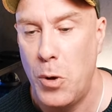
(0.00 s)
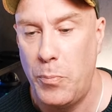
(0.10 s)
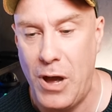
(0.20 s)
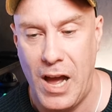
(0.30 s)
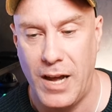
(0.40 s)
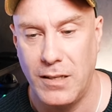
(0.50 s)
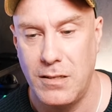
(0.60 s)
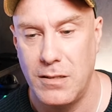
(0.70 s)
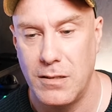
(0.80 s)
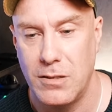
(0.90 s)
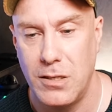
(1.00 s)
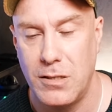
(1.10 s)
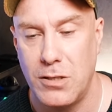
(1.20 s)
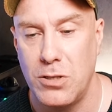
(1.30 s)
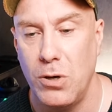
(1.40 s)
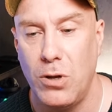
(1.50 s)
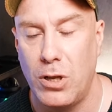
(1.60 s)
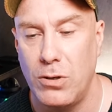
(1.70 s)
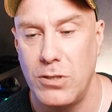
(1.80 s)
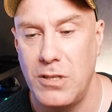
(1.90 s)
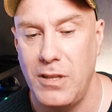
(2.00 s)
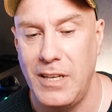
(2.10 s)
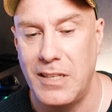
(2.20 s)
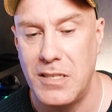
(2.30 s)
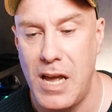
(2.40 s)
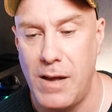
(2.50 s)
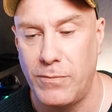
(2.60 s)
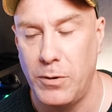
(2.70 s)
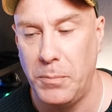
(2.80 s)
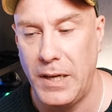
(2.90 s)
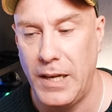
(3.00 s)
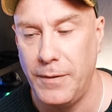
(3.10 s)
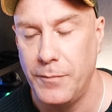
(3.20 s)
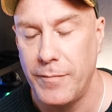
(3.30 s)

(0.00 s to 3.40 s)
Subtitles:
But since it's so close to the exam for me,